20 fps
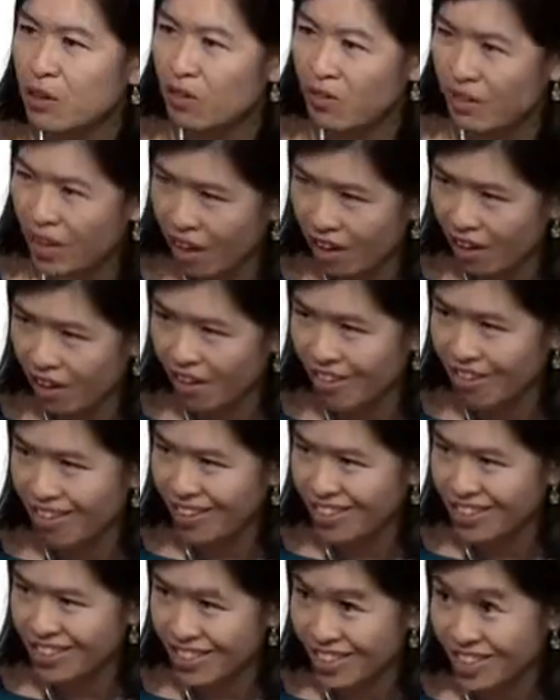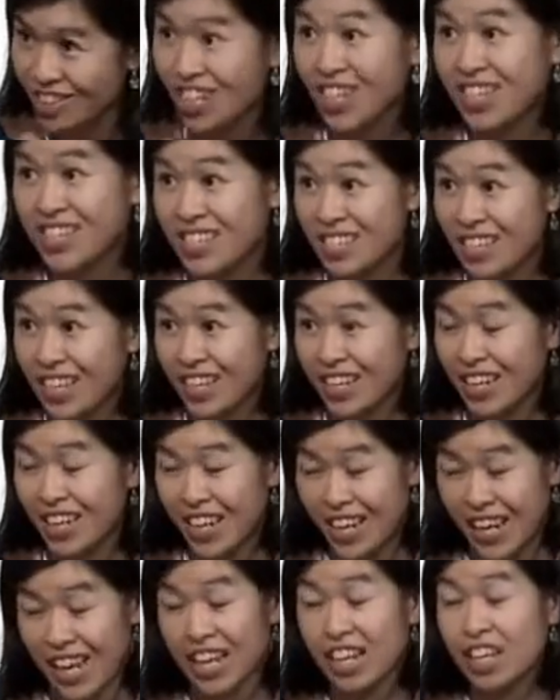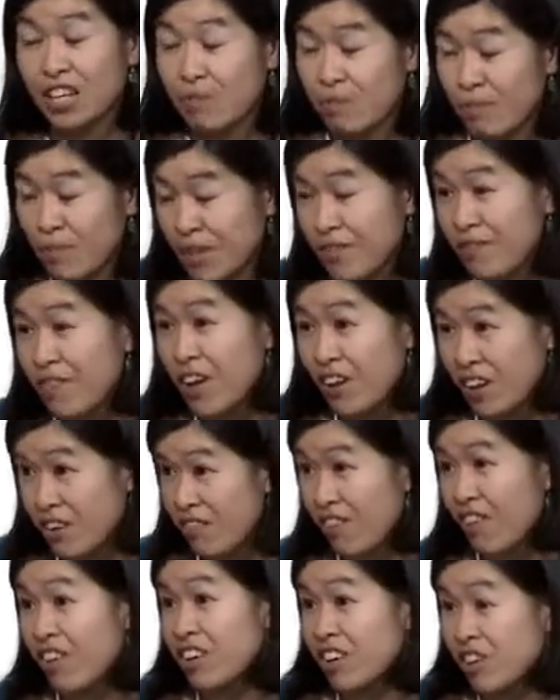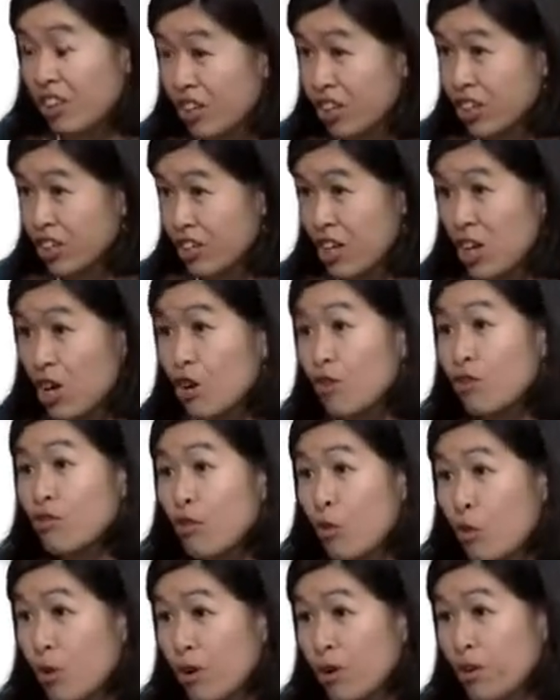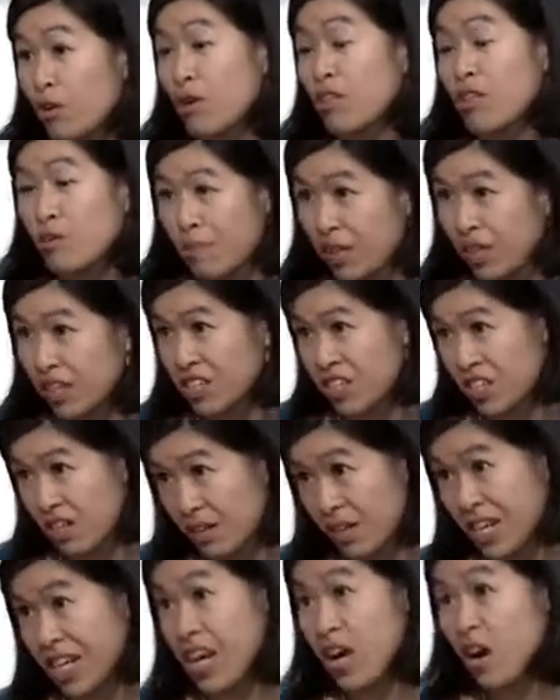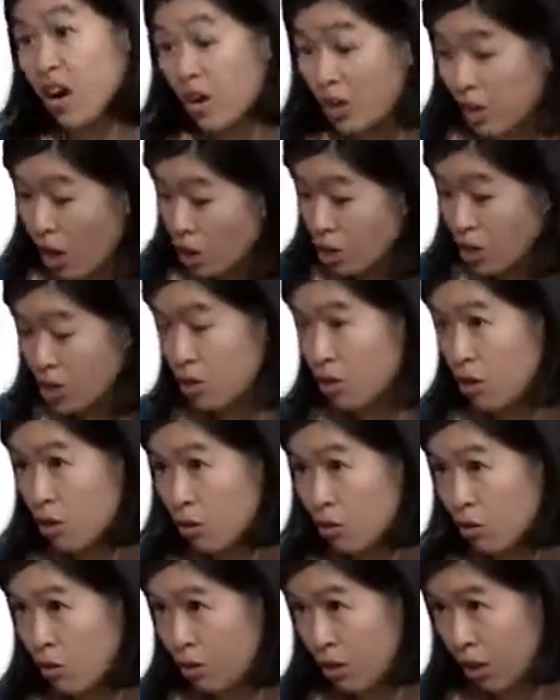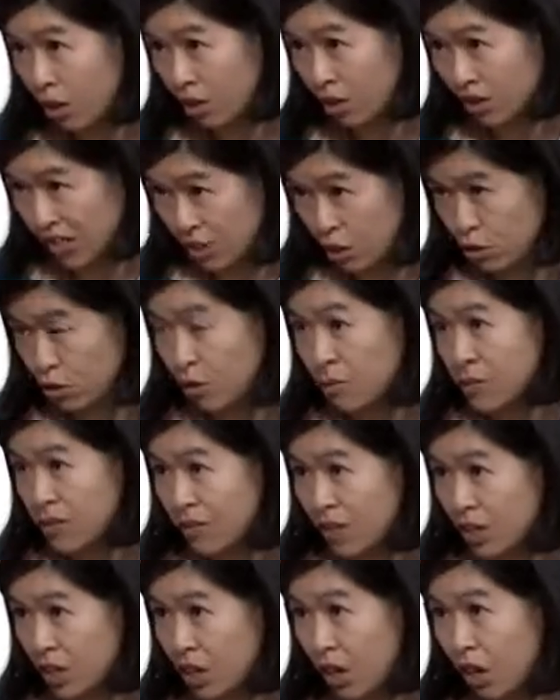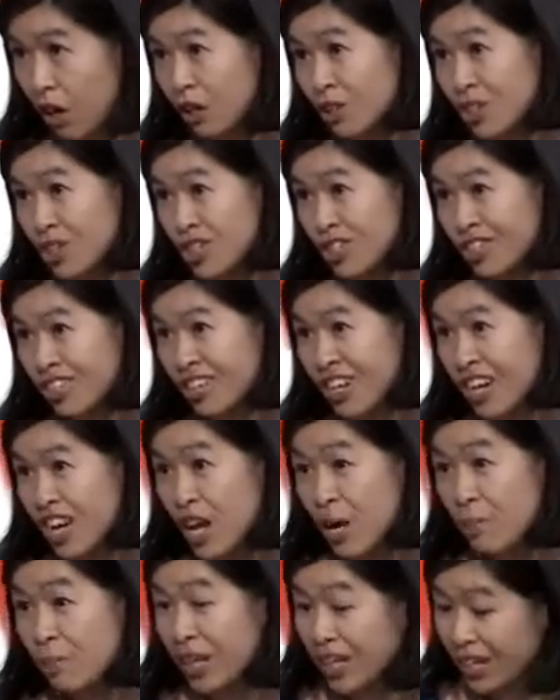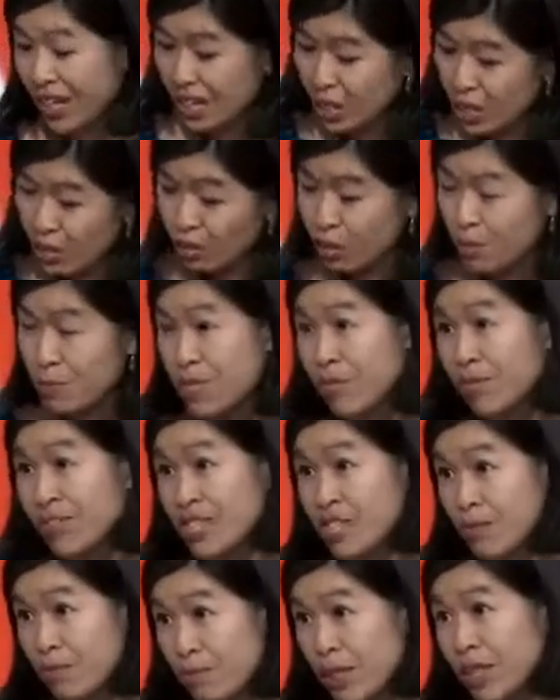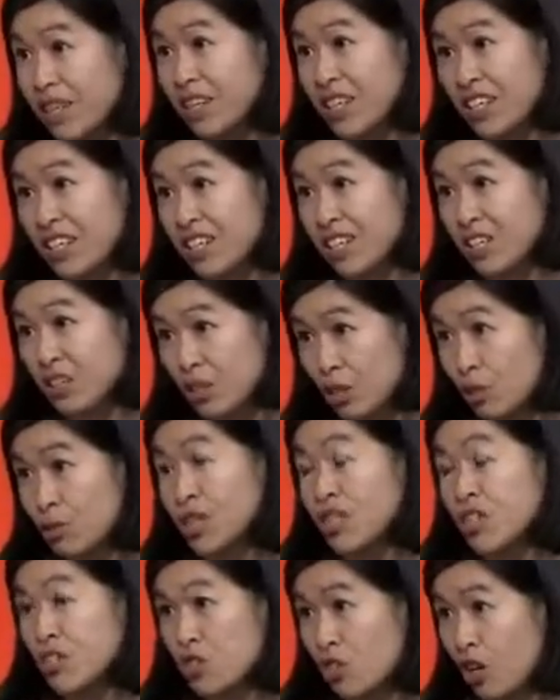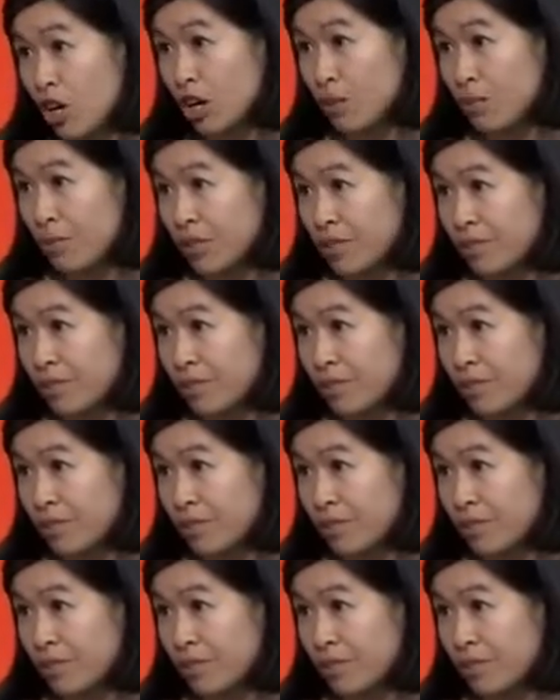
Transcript: are there suggest that it can be very, very good for the military, not just overall in terms of the culture, but in terms of its ability to do its job.